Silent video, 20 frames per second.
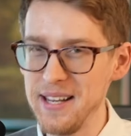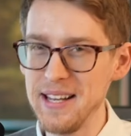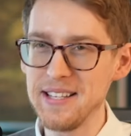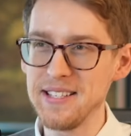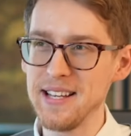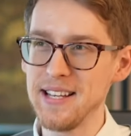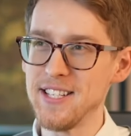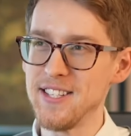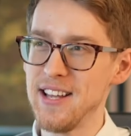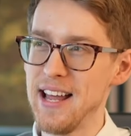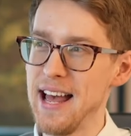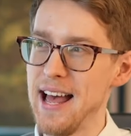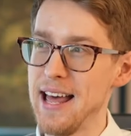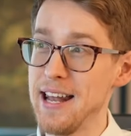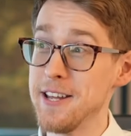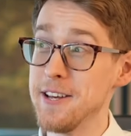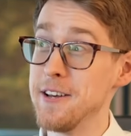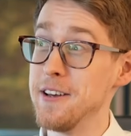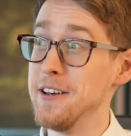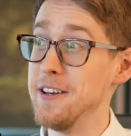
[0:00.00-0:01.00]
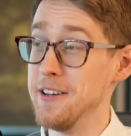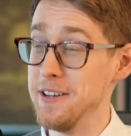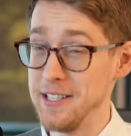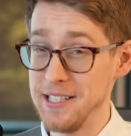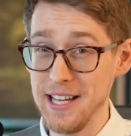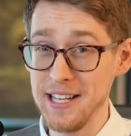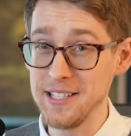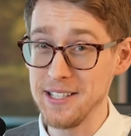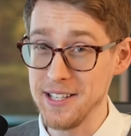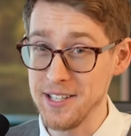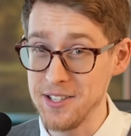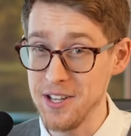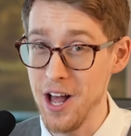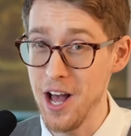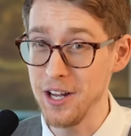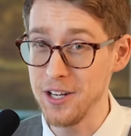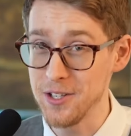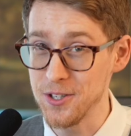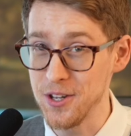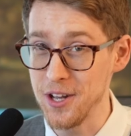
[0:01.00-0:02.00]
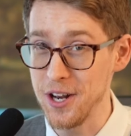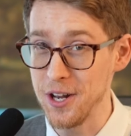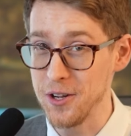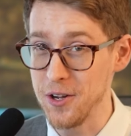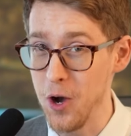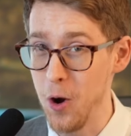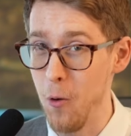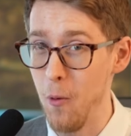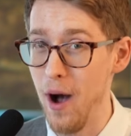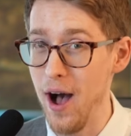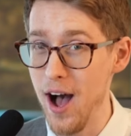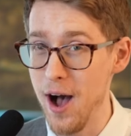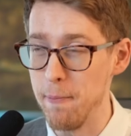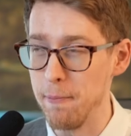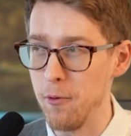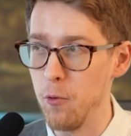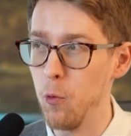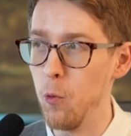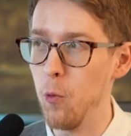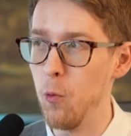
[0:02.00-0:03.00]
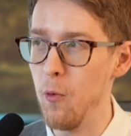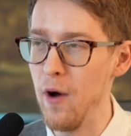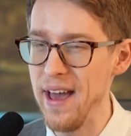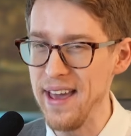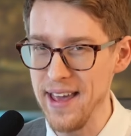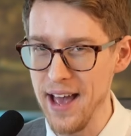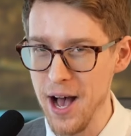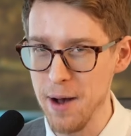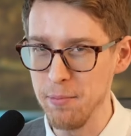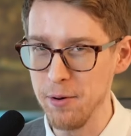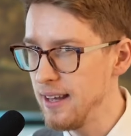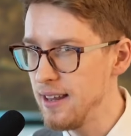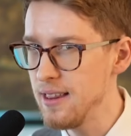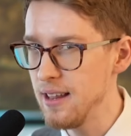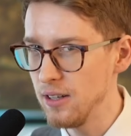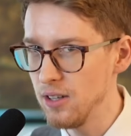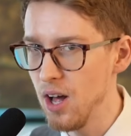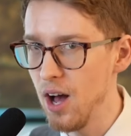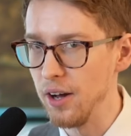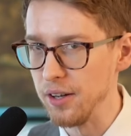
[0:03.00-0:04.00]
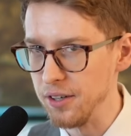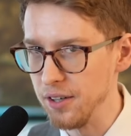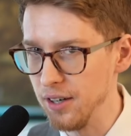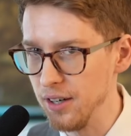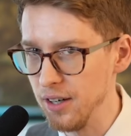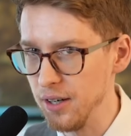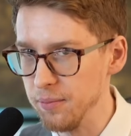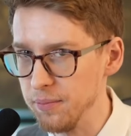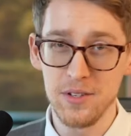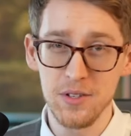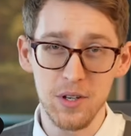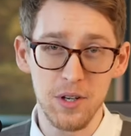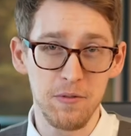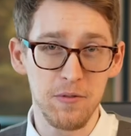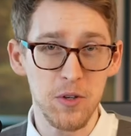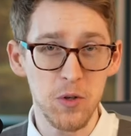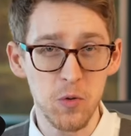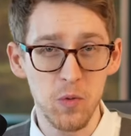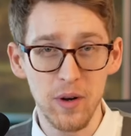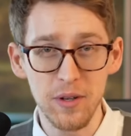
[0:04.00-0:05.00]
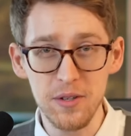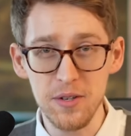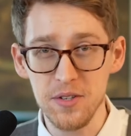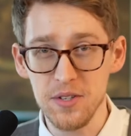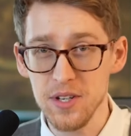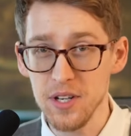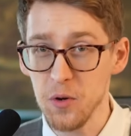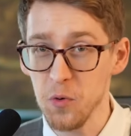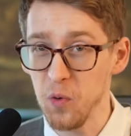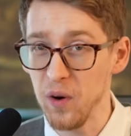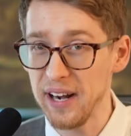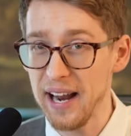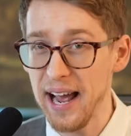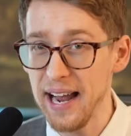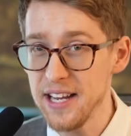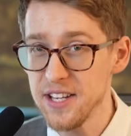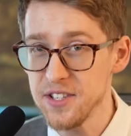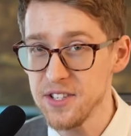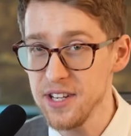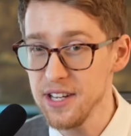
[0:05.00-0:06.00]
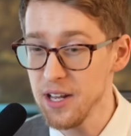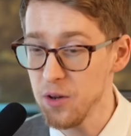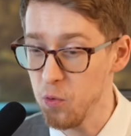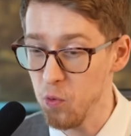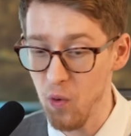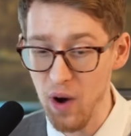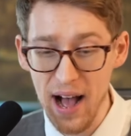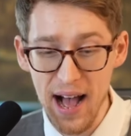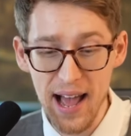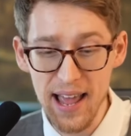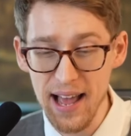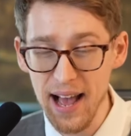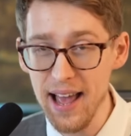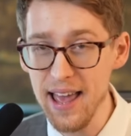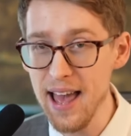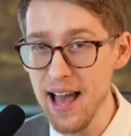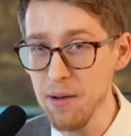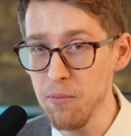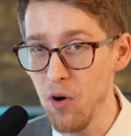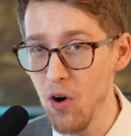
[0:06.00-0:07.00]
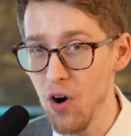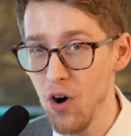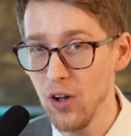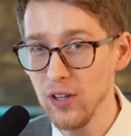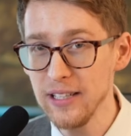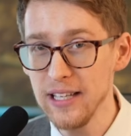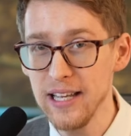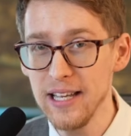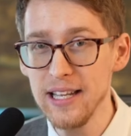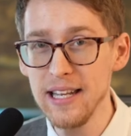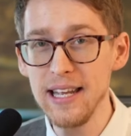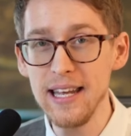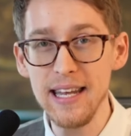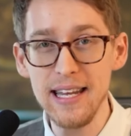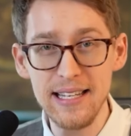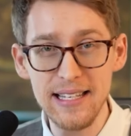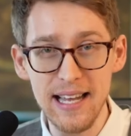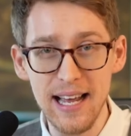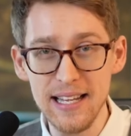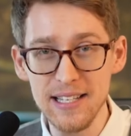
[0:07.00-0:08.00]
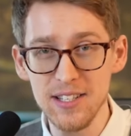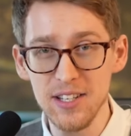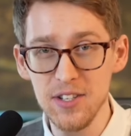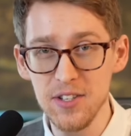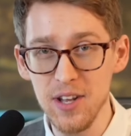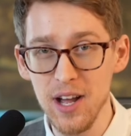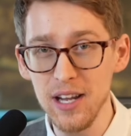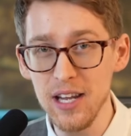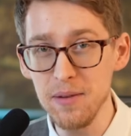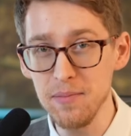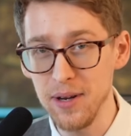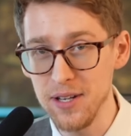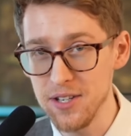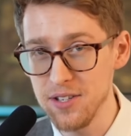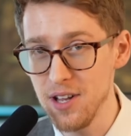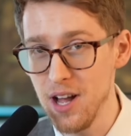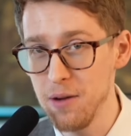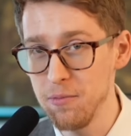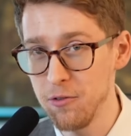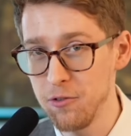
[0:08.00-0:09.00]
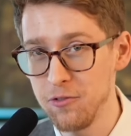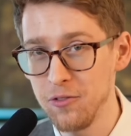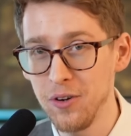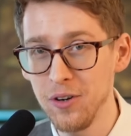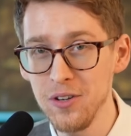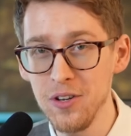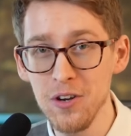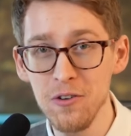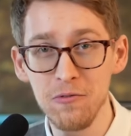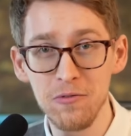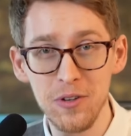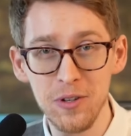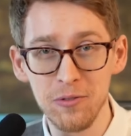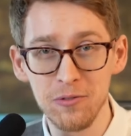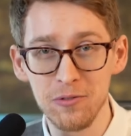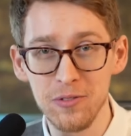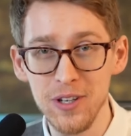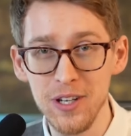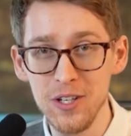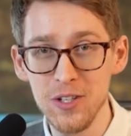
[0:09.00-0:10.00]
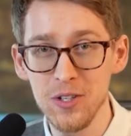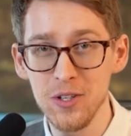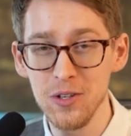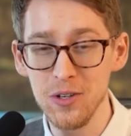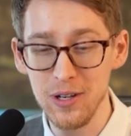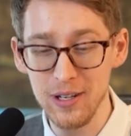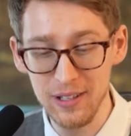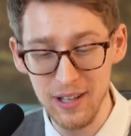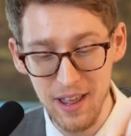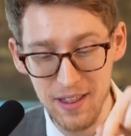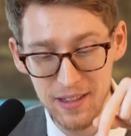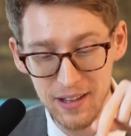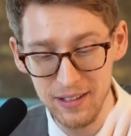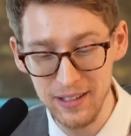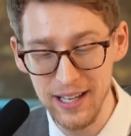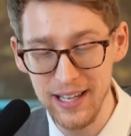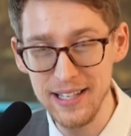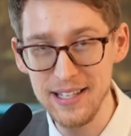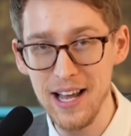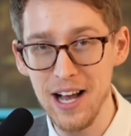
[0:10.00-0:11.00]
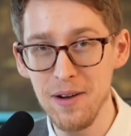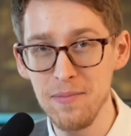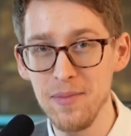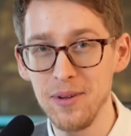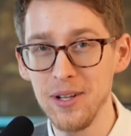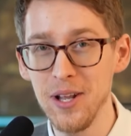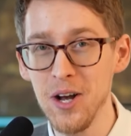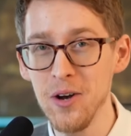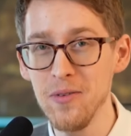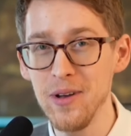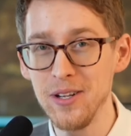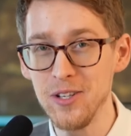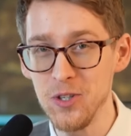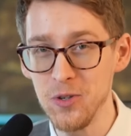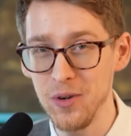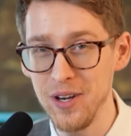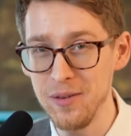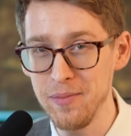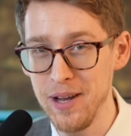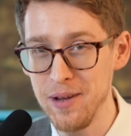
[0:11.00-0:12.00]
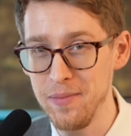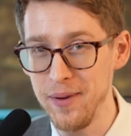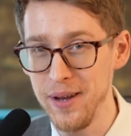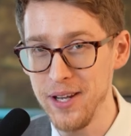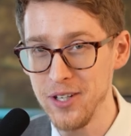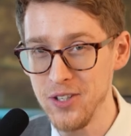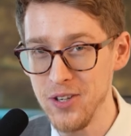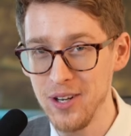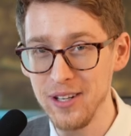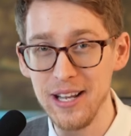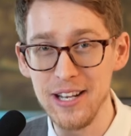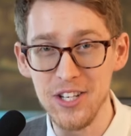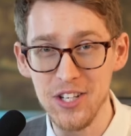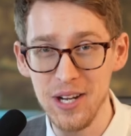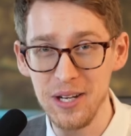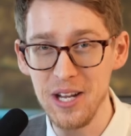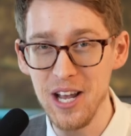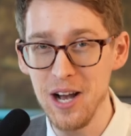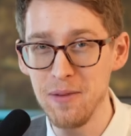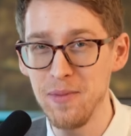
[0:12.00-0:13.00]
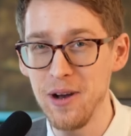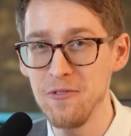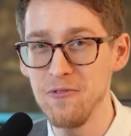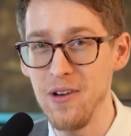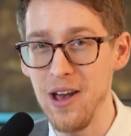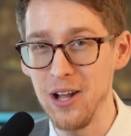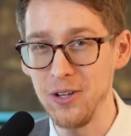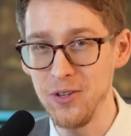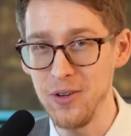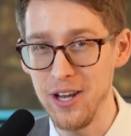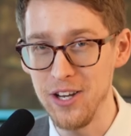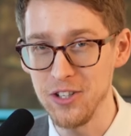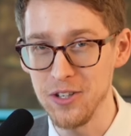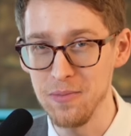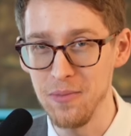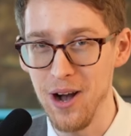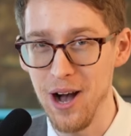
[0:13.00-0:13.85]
in a sense that Tesla stock is gonna go up, way up, in the long term. So if you want to see what I see and why I am all in Tesla stock in my stock portfolio, feel free to click the link down below and join my Patreon and check out my valuation